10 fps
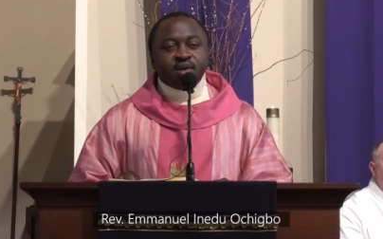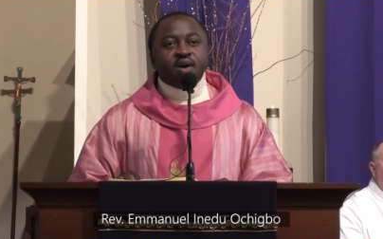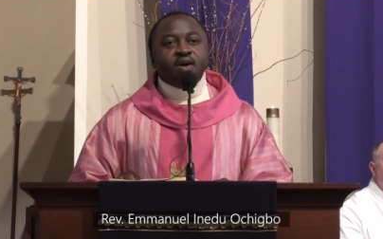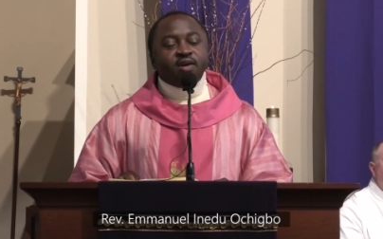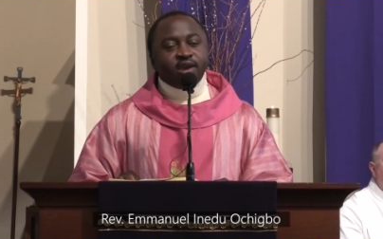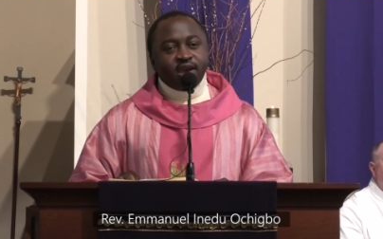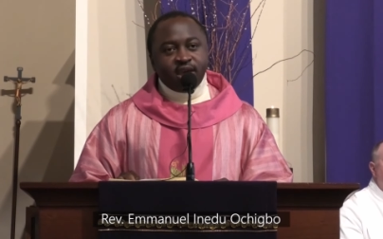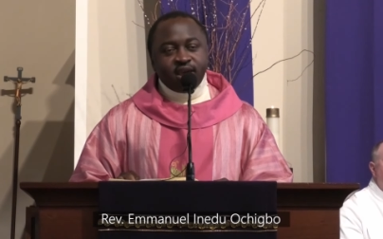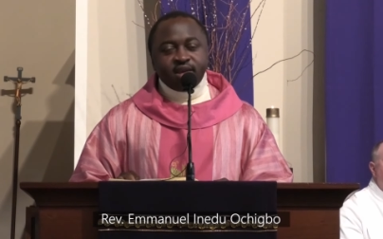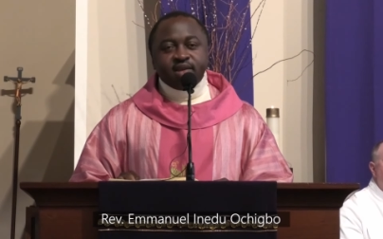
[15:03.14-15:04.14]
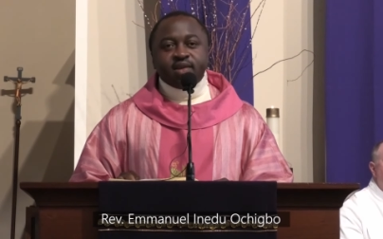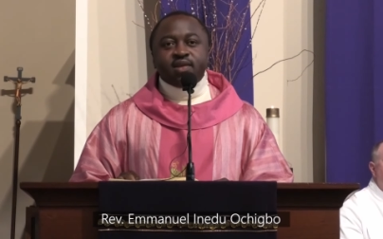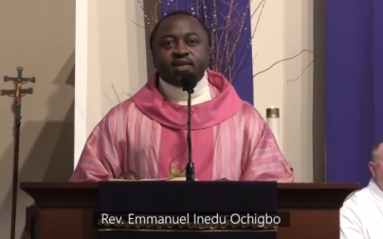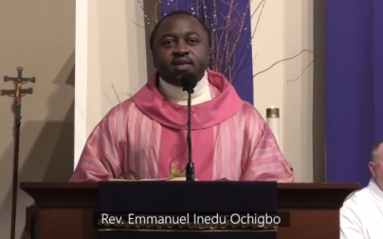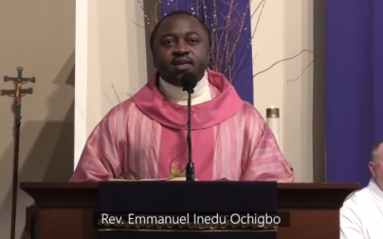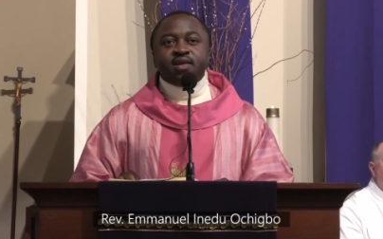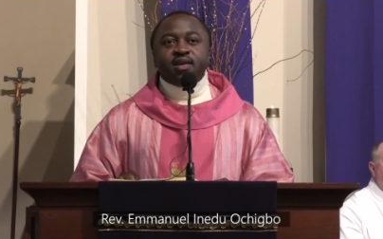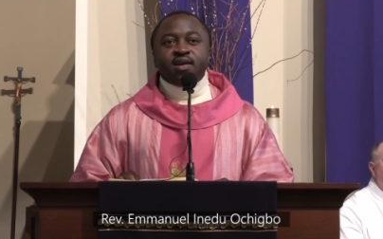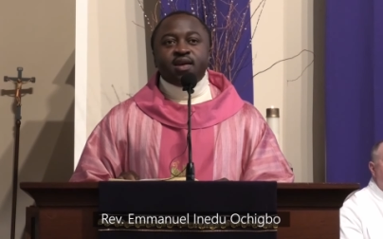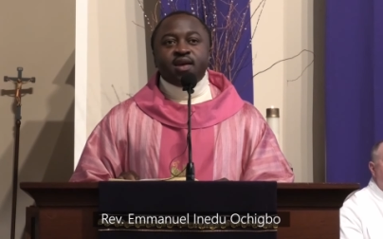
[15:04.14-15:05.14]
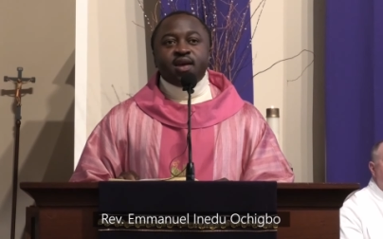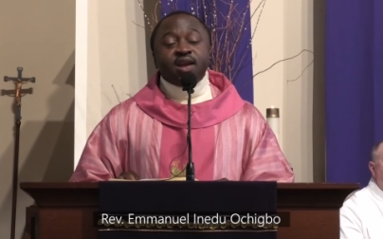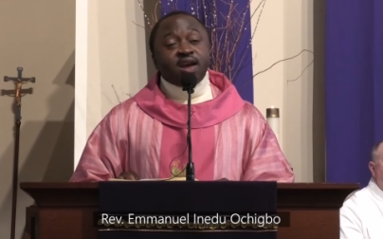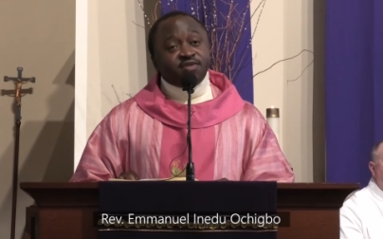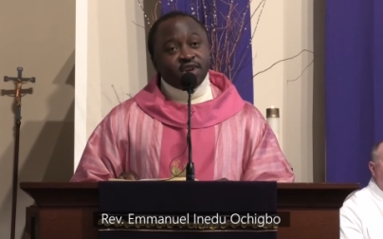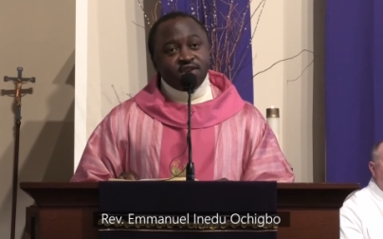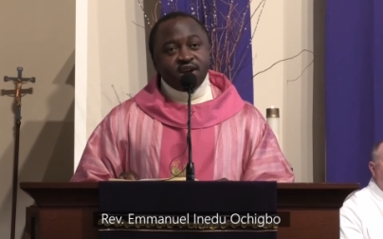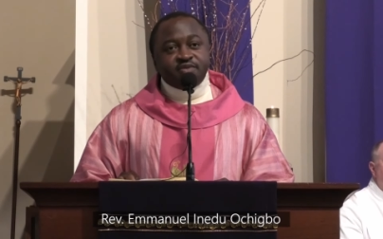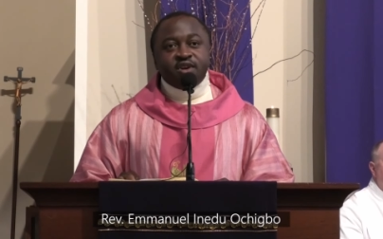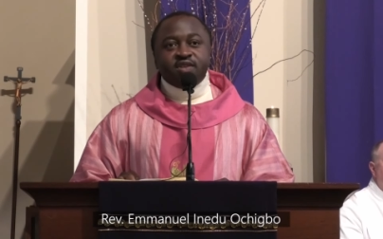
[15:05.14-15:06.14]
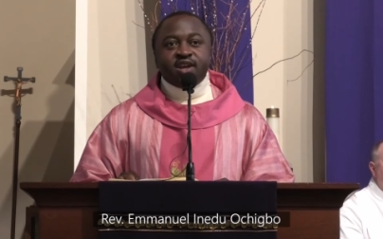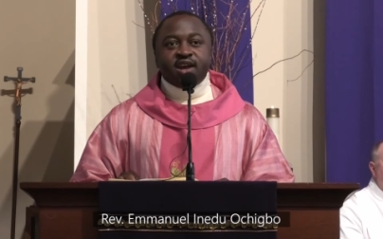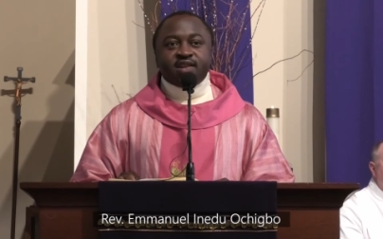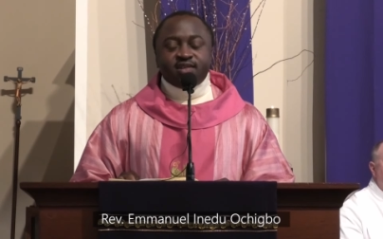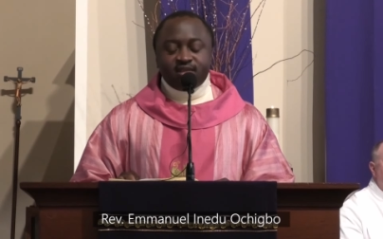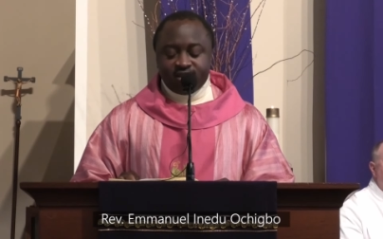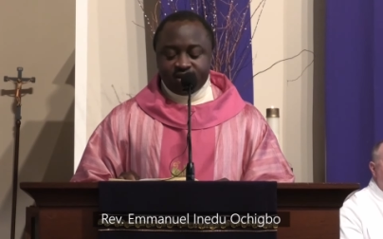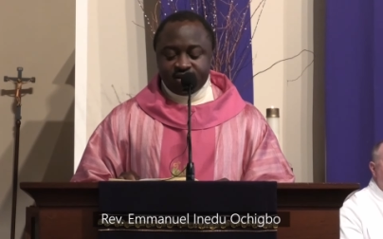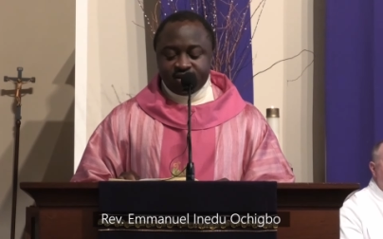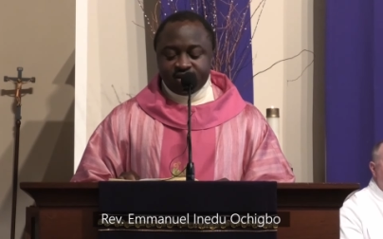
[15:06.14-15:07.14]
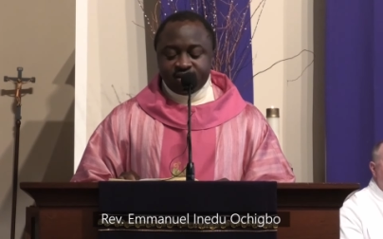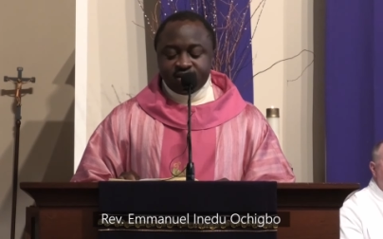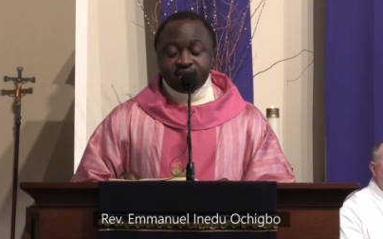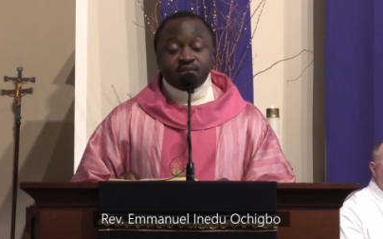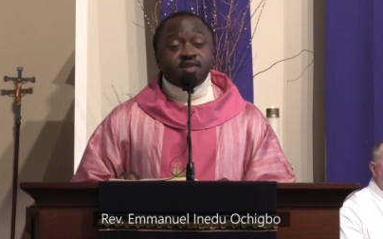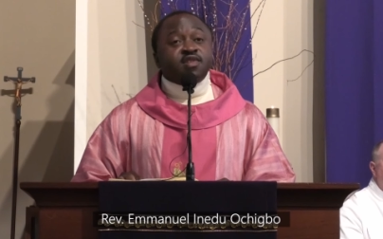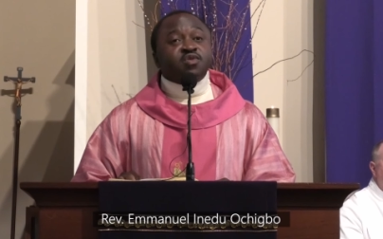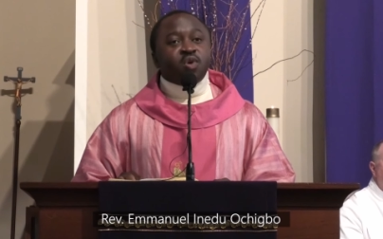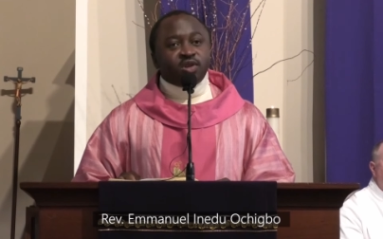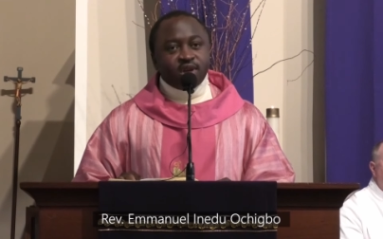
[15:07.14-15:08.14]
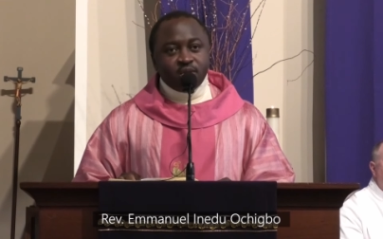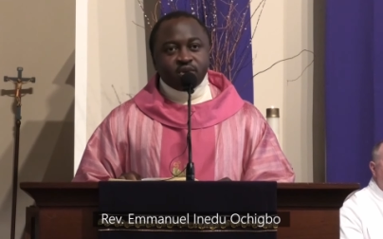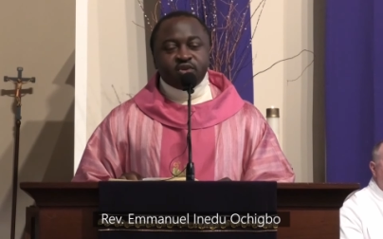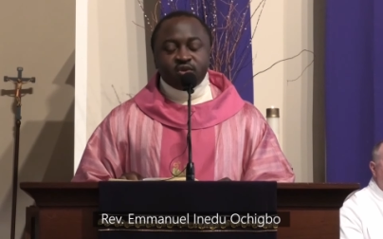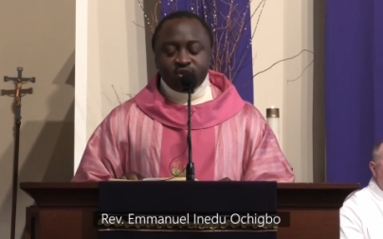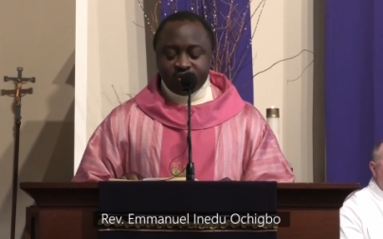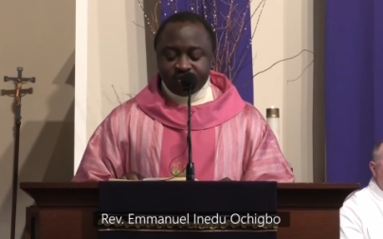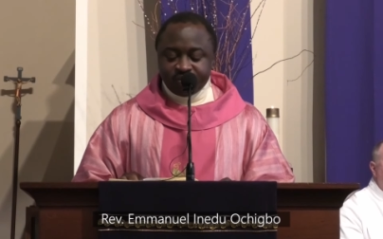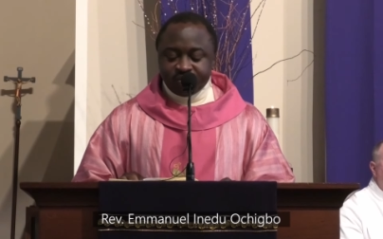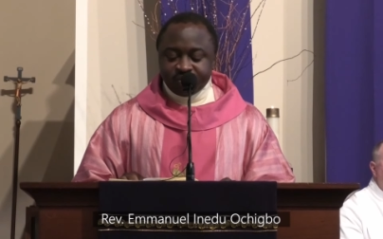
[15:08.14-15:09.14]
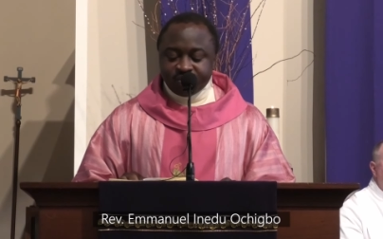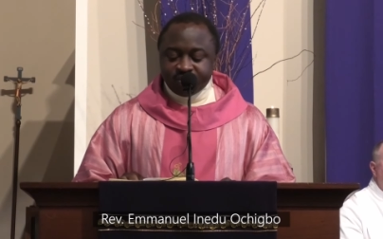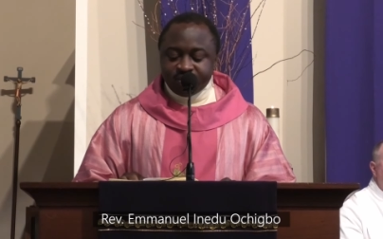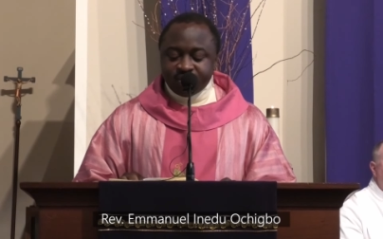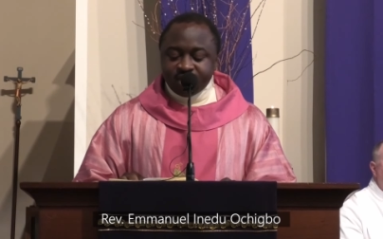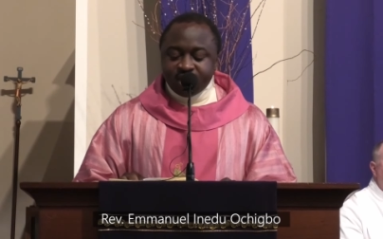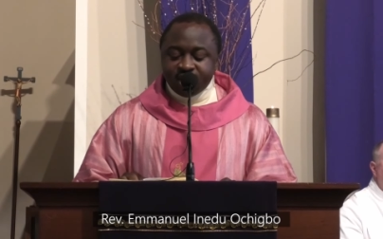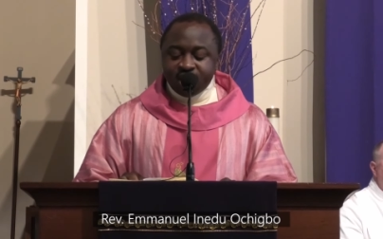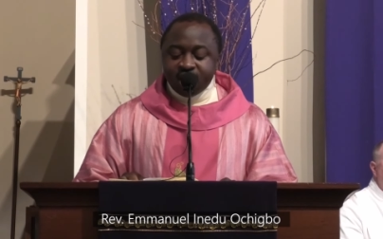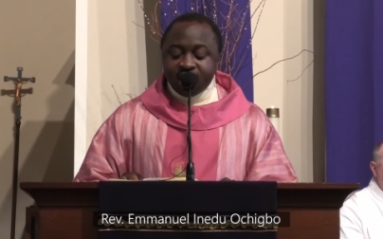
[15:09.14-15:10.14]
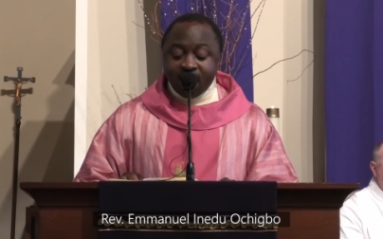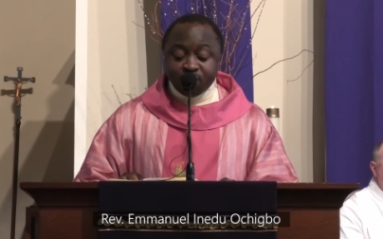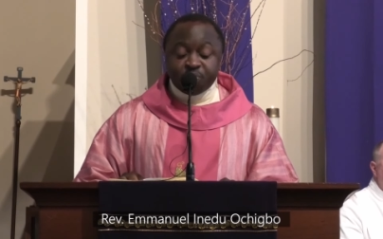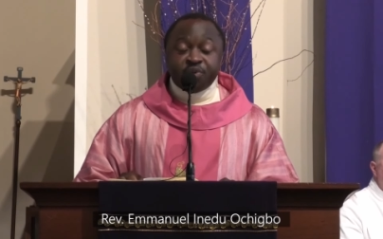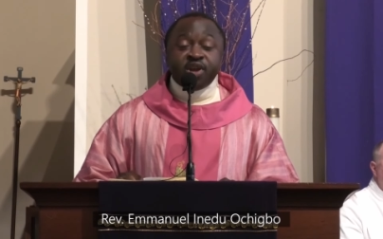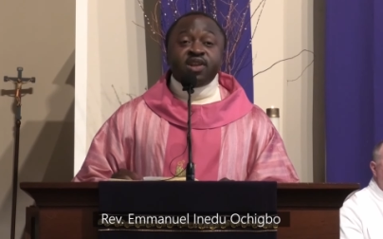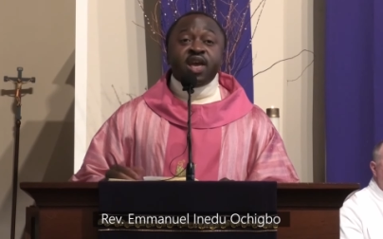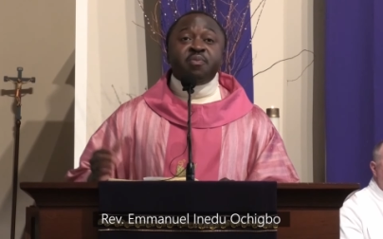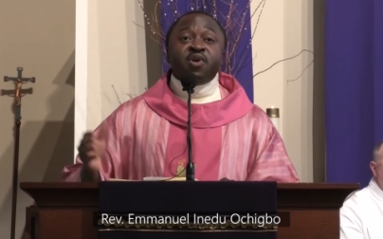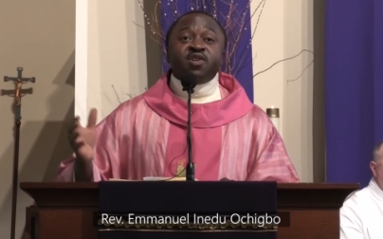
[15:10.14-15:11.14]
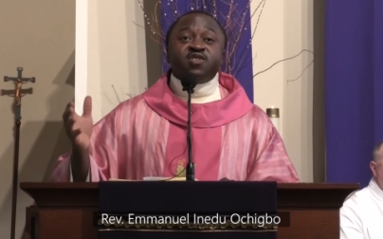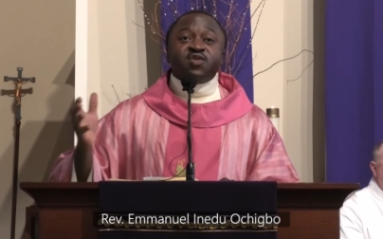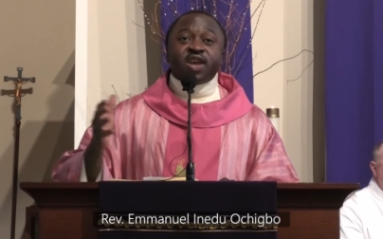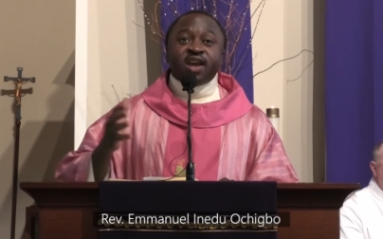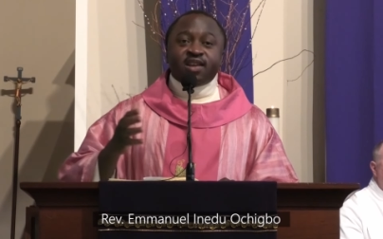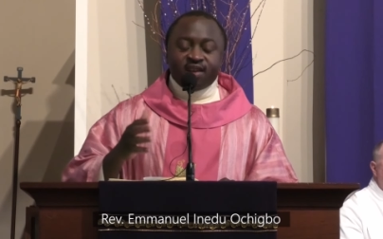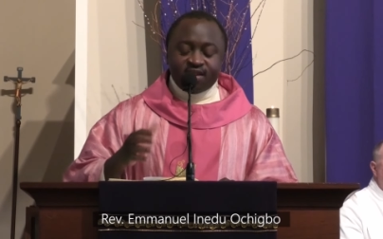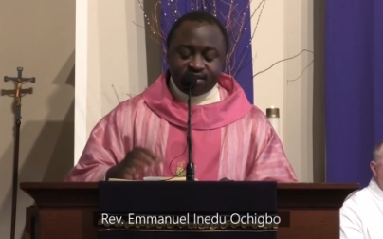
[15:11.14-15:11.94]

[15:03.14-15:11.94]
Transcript: Okay, and after you have done that, this is what I will do I will bring neighbors together,